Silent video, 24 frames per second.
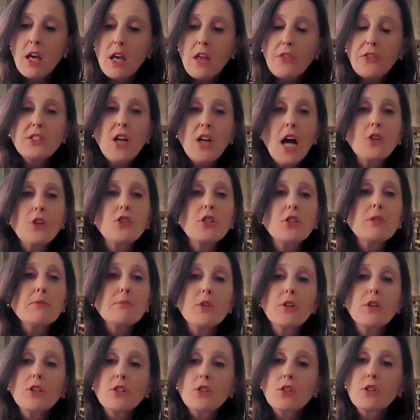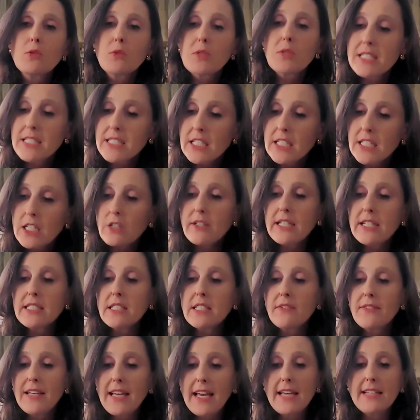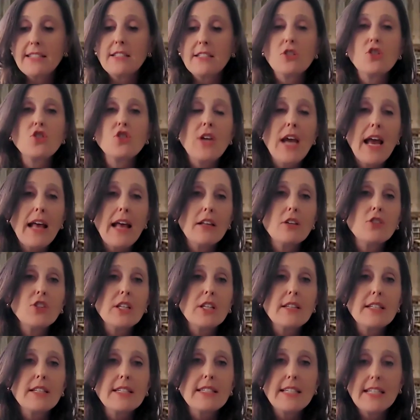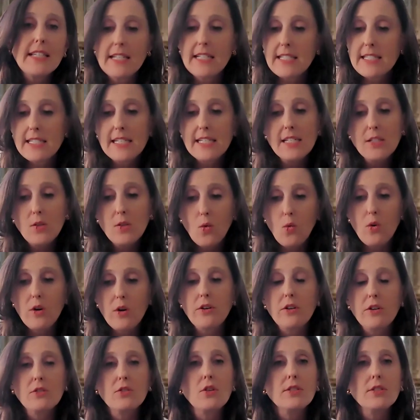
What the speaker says: the doctrine emerged through a series of cases challenging the CDC's order